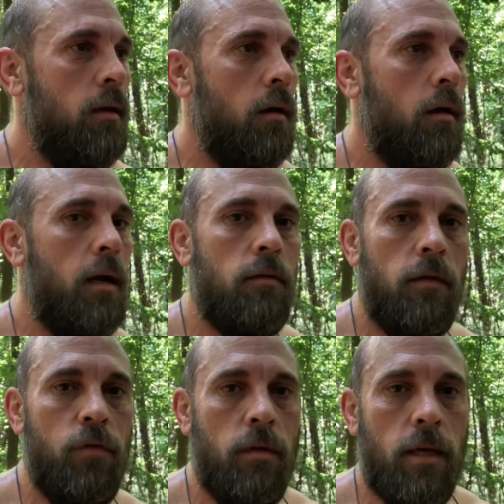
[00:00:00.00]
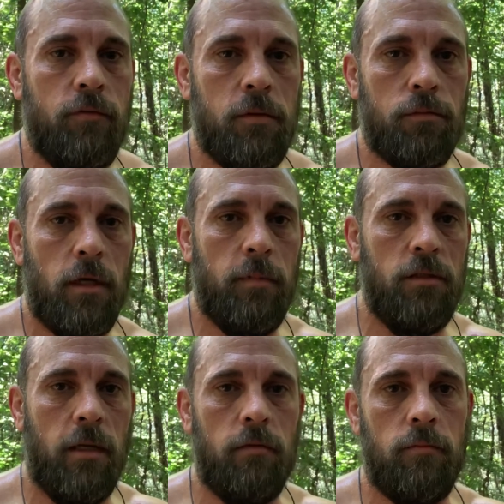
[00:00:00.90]
all right, if you haven't subscribed to my
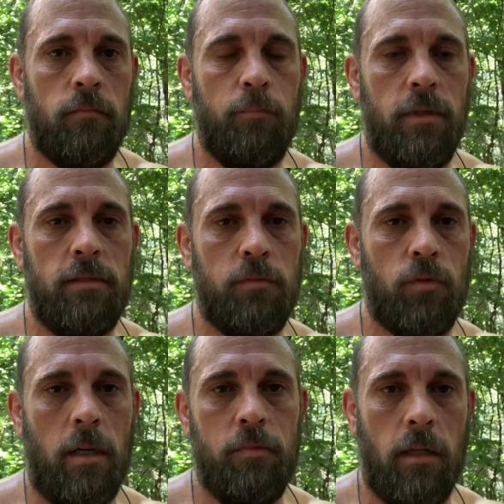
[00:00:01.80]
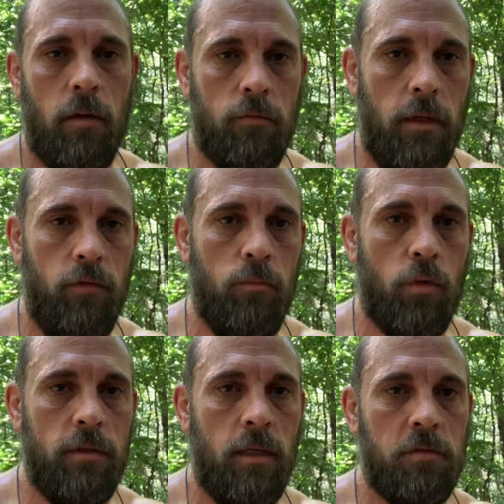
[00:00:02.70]
channel, please subscribe, and I'll give you
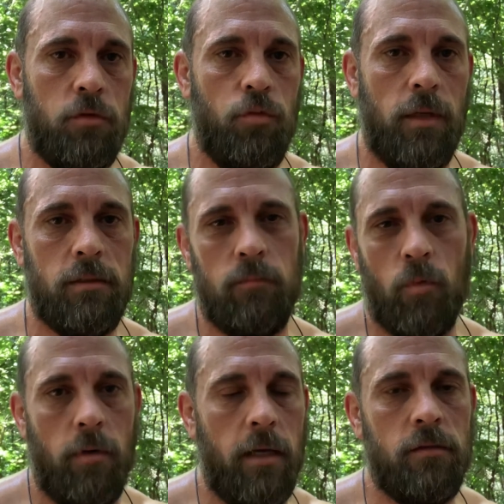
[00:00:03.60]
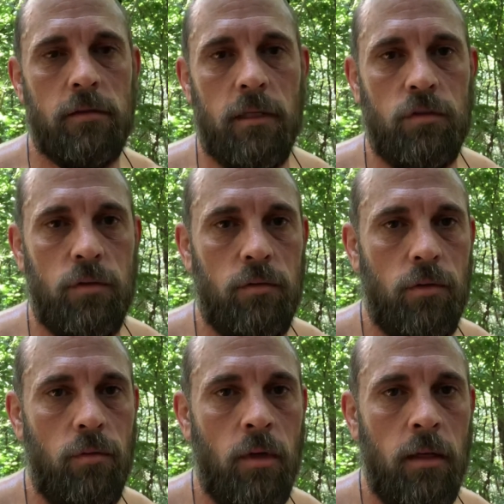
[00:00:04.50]
more tips and tricks and more exercises you can
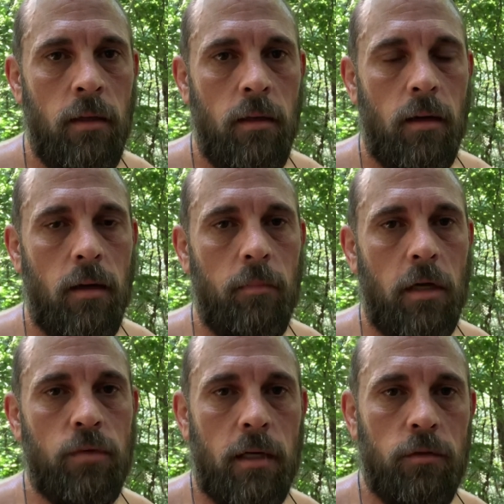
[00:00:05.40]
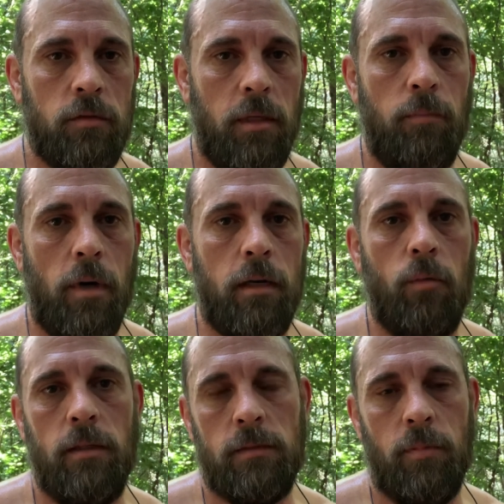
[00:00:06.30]
do. Um, I try to do as many body
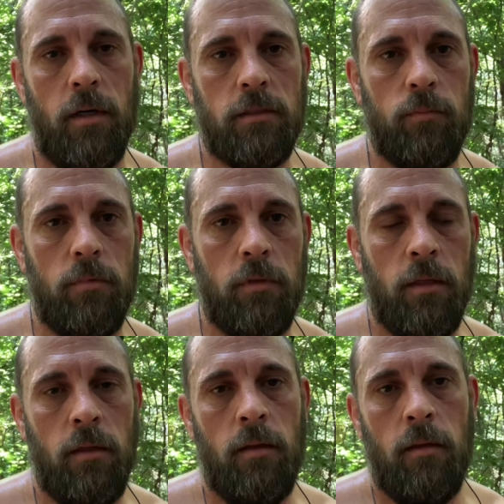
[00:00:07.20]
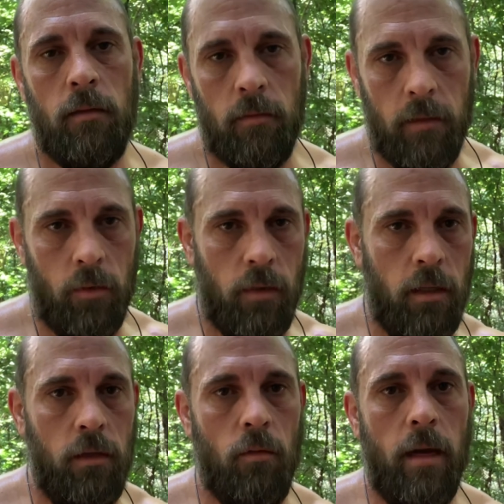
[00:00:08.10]
weights as possible. That
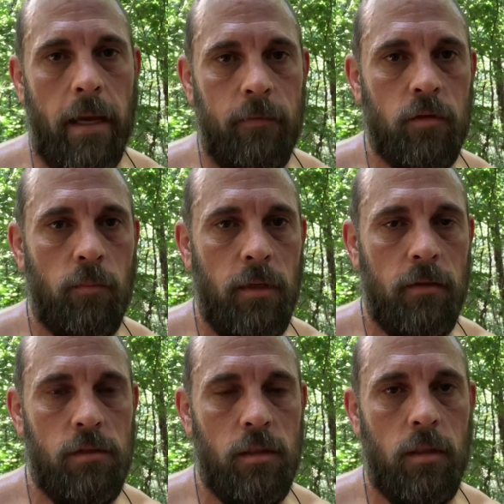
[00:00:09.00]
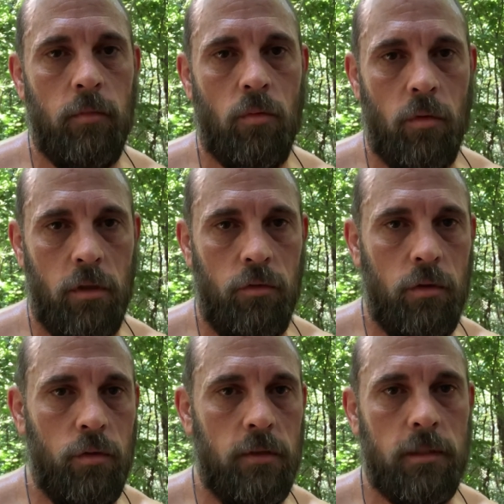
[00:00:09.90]
way you don't have to be at a gym or, you know, you
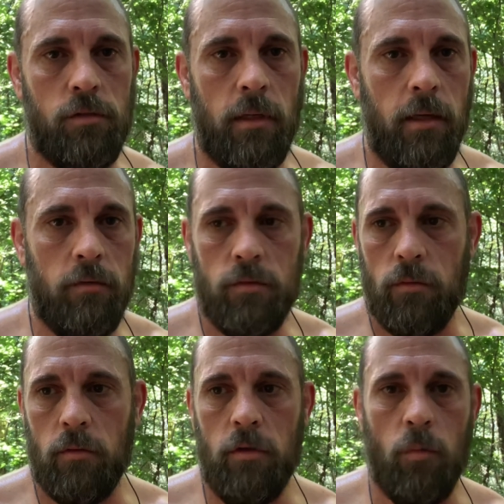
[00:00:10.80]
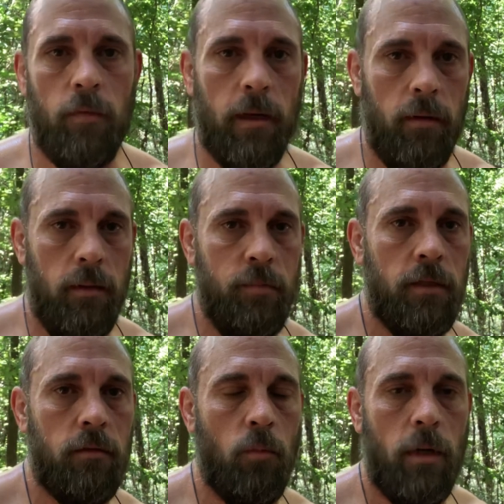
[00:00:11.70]
can do this at your house or, you know, without any
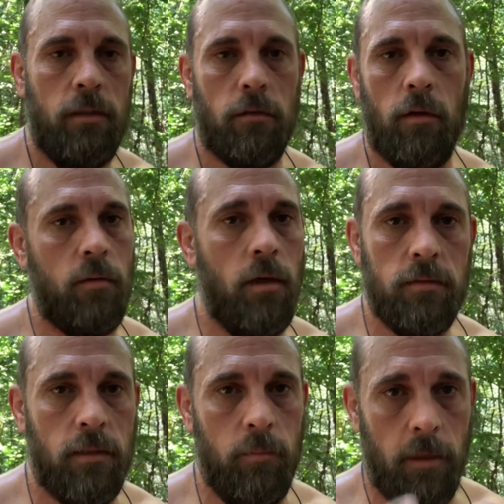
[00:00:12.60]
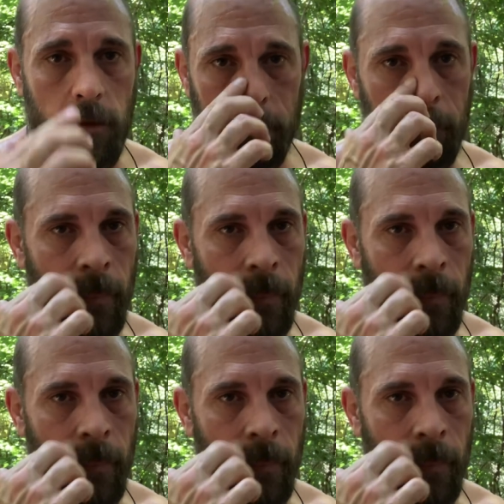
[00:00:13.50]
particular weights or don't cost any money.